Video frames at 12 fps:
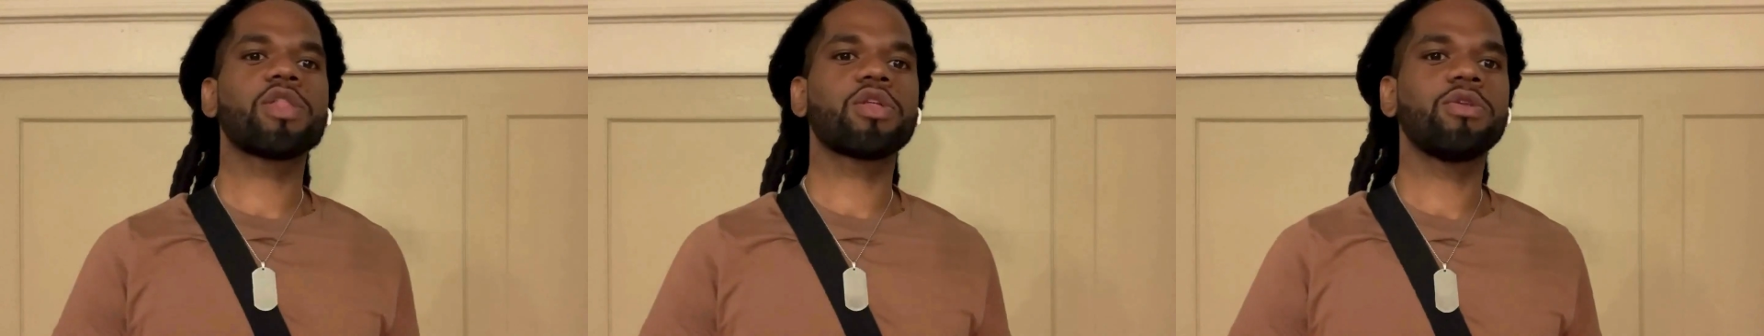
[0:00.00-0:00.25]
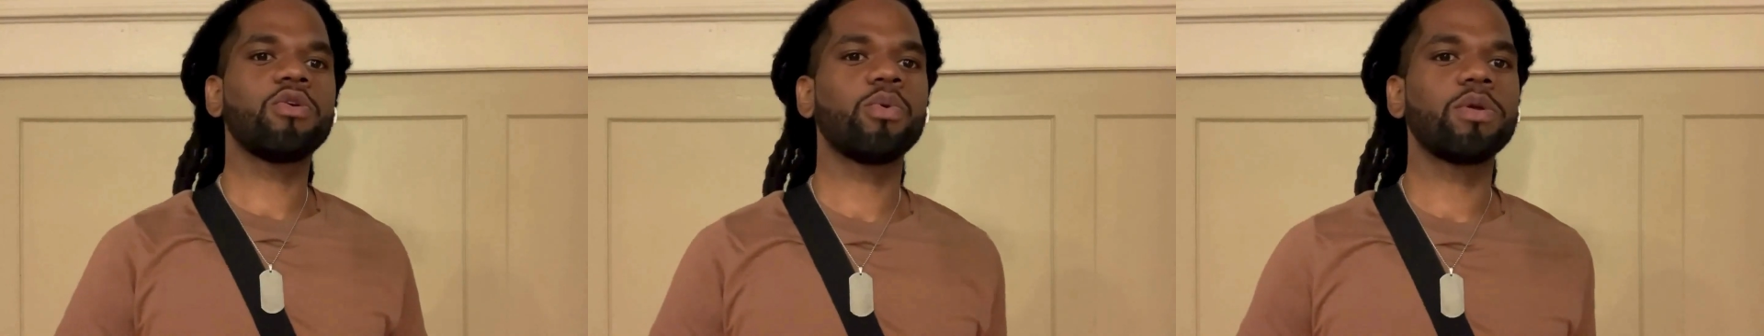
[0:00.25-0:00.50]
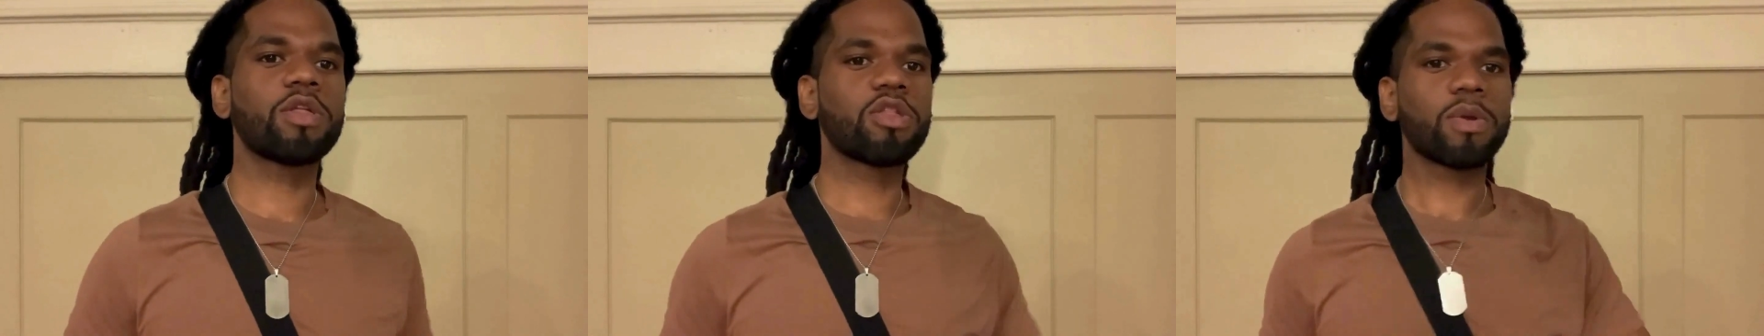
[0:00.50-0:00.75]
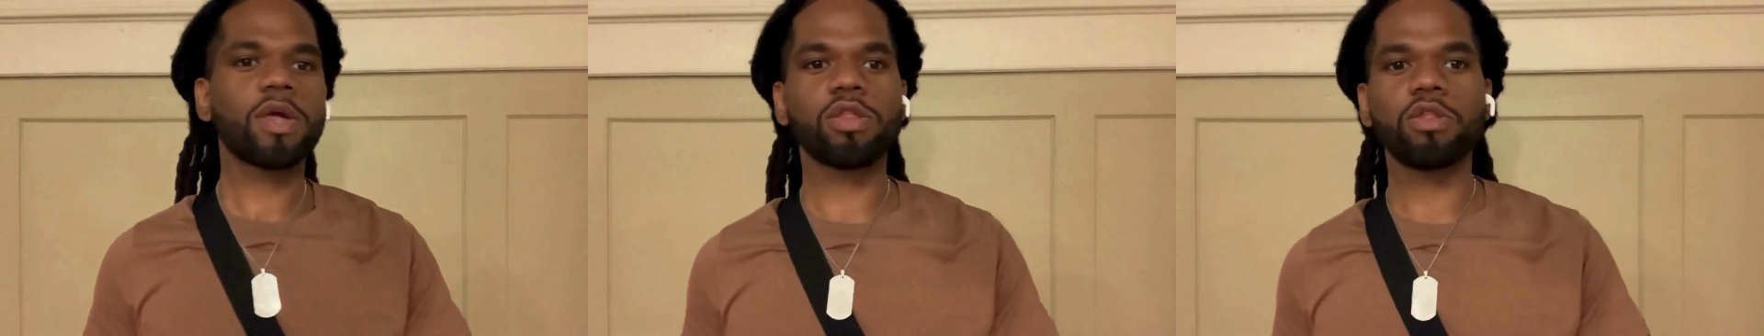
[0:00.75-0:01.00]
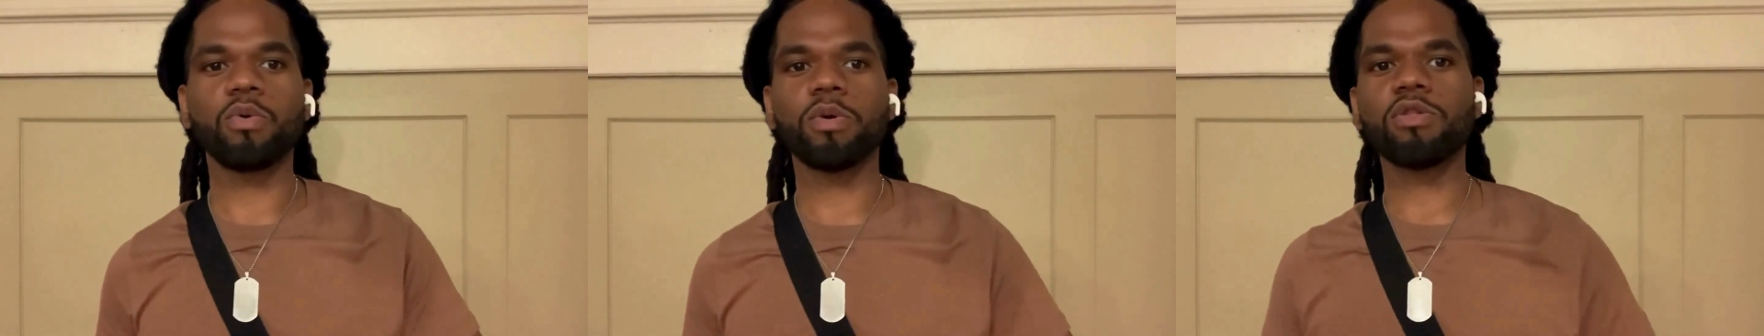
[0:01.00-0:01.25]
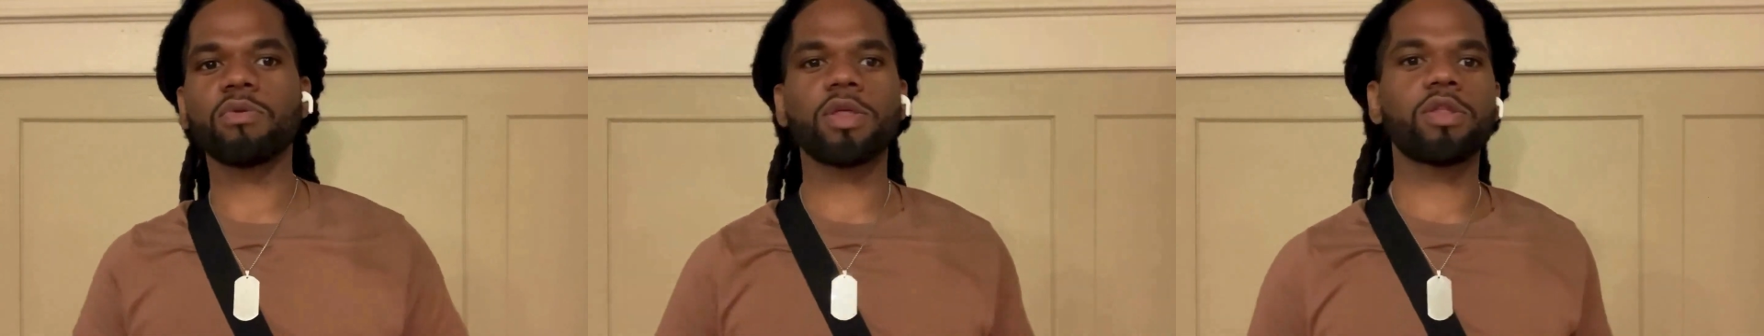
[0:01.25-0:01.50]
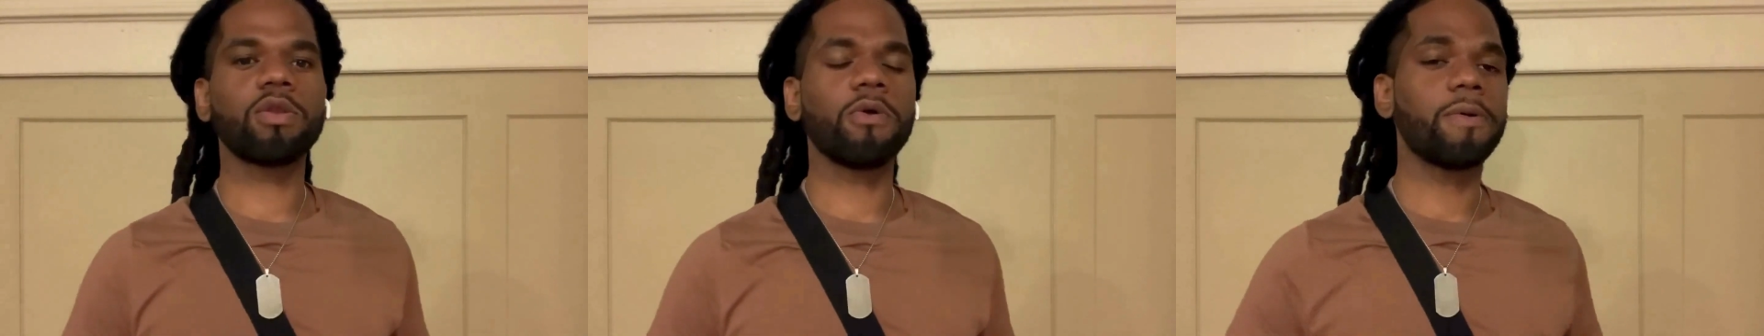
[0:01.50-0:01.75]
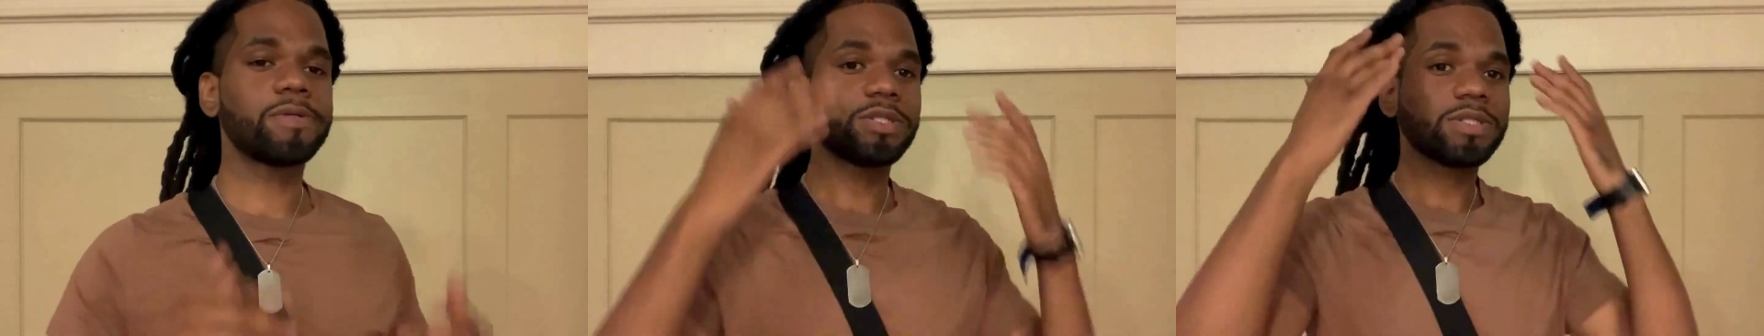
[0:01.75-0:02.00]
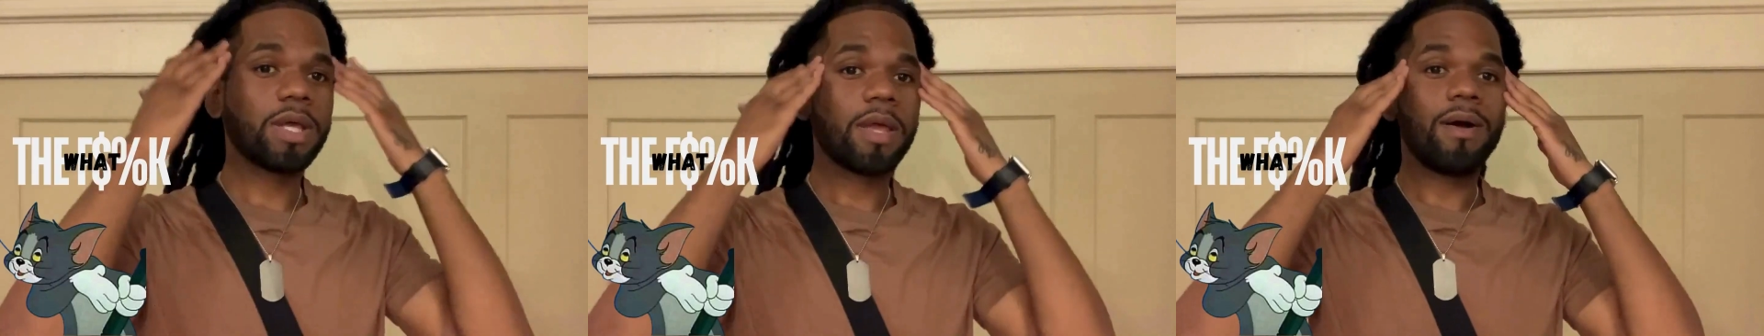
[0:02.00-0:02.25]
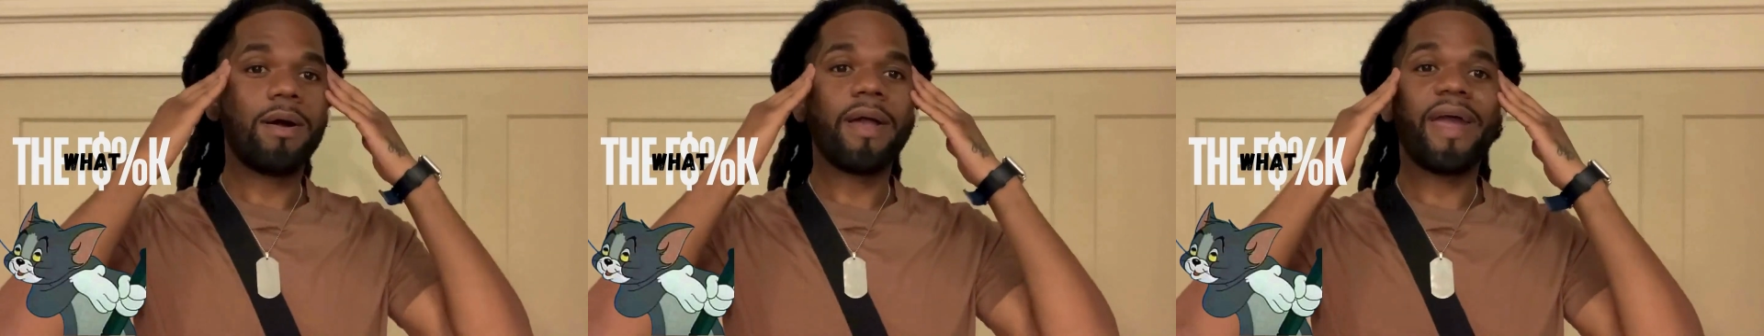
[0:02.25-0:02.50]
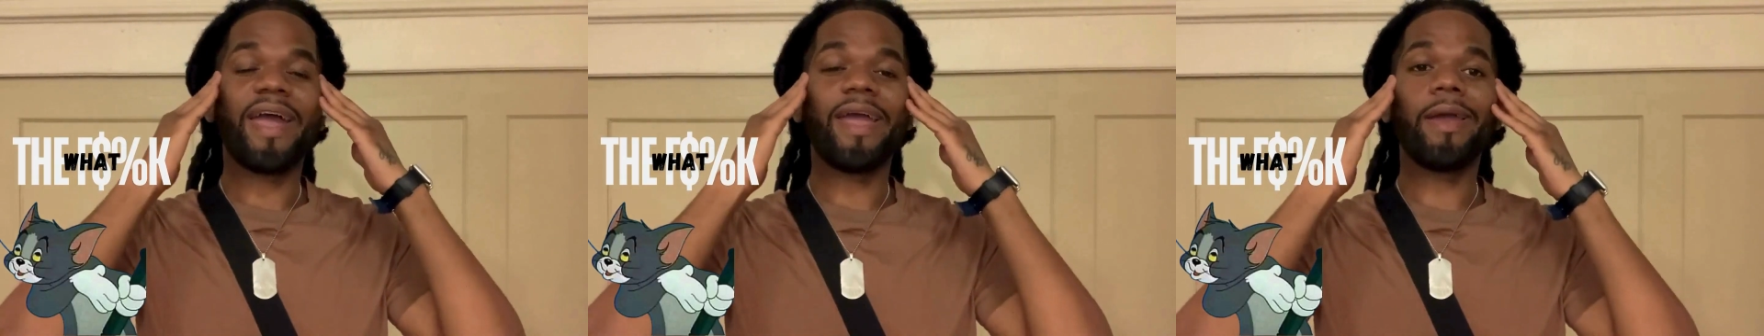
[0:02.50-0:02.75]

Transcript: should do and this is what they should do and this is what they should do. What?